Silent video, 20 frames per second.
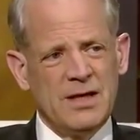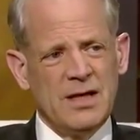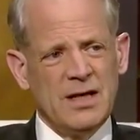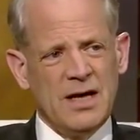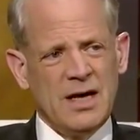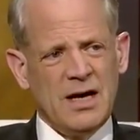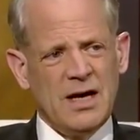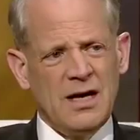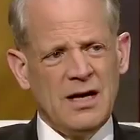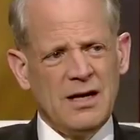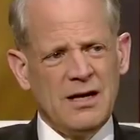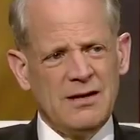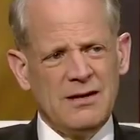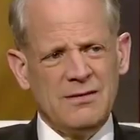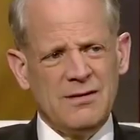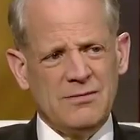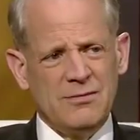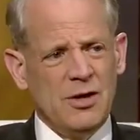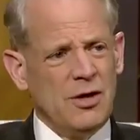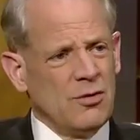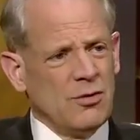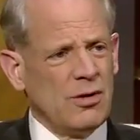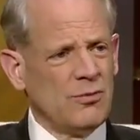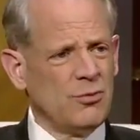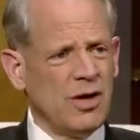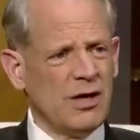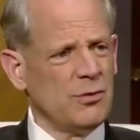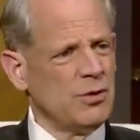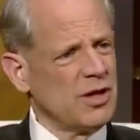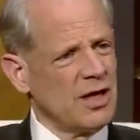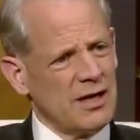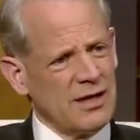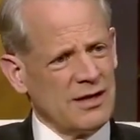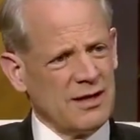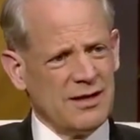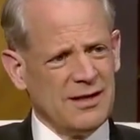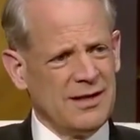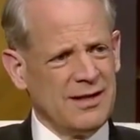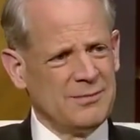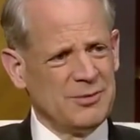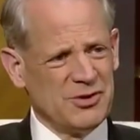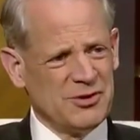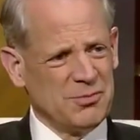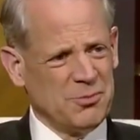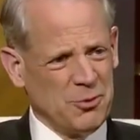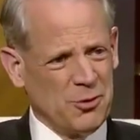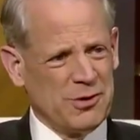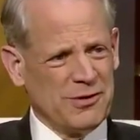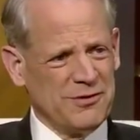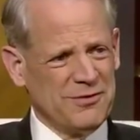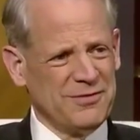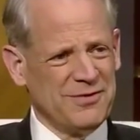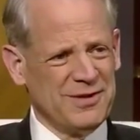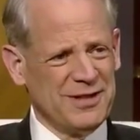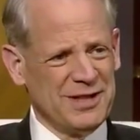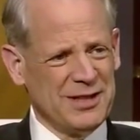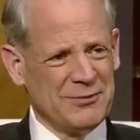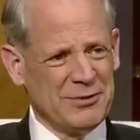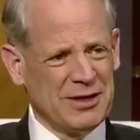No, why would I? I'm a supporter of Hillary Clinton.